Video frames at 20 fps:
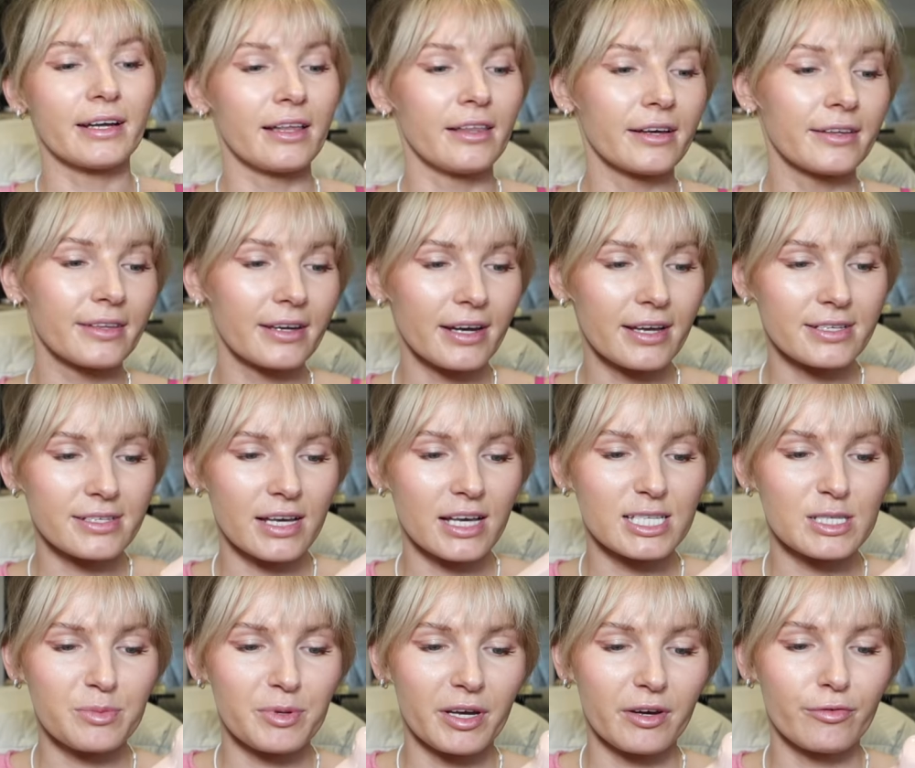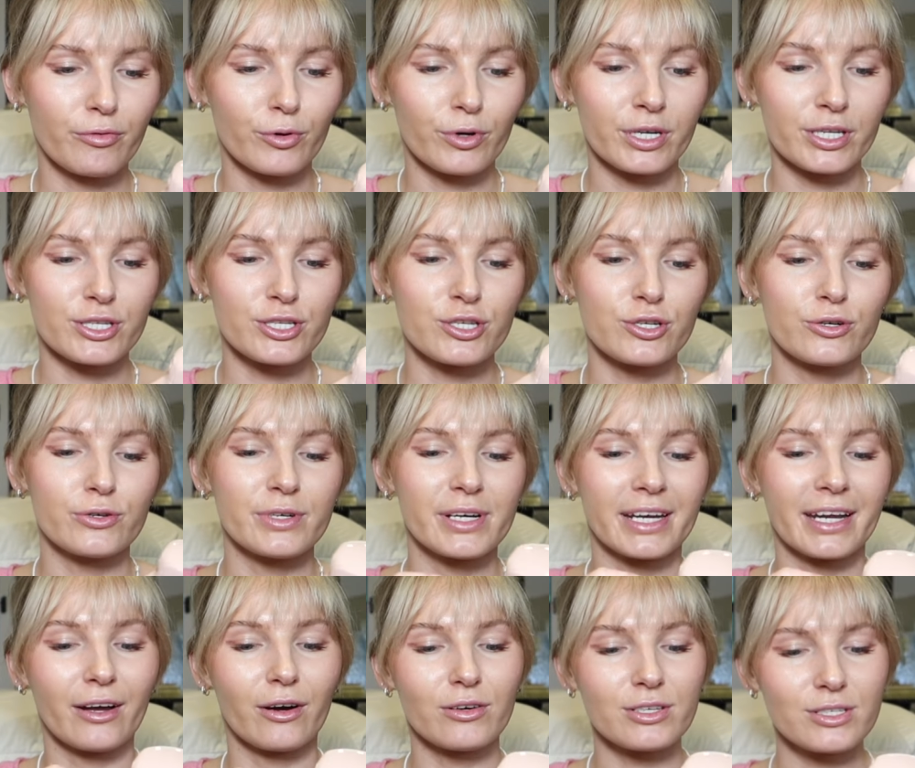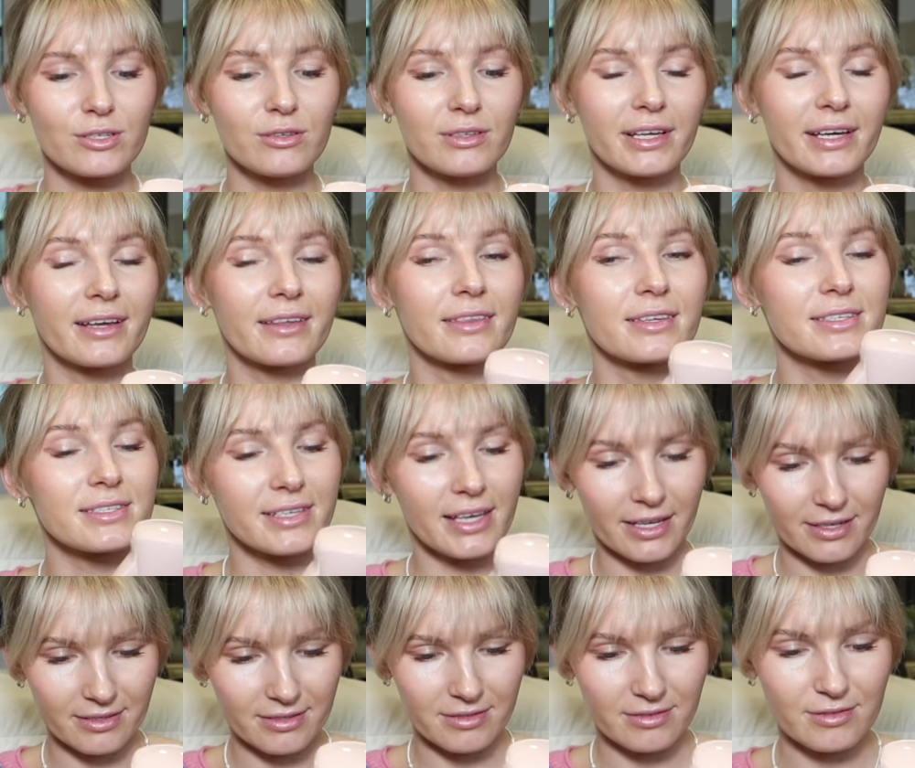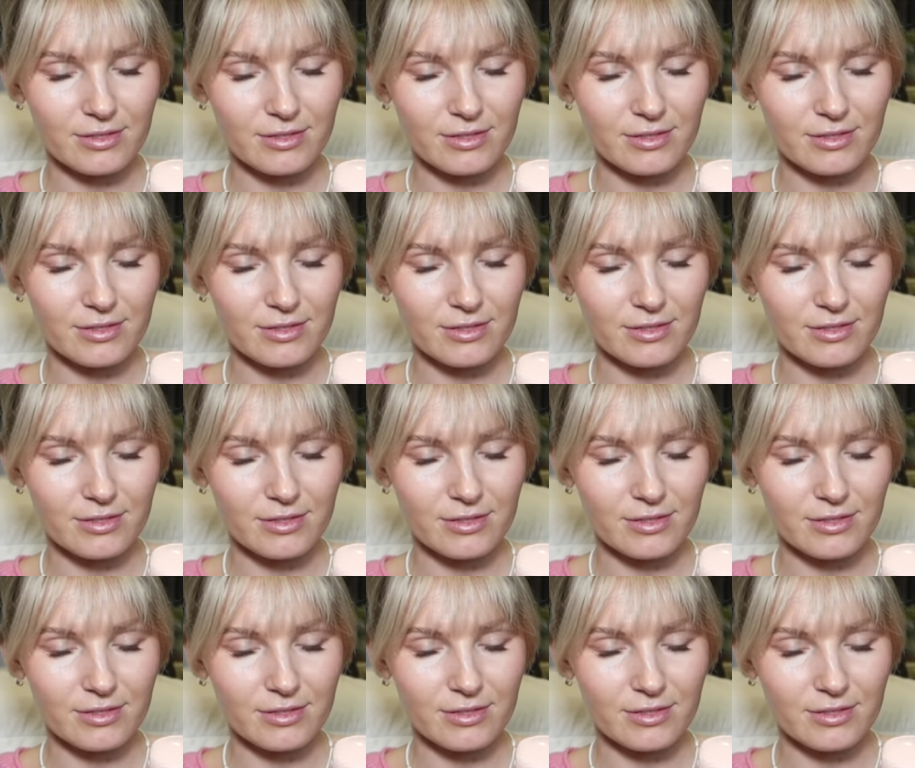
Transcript: I like that it has S P F forty-two, and I also like the scent.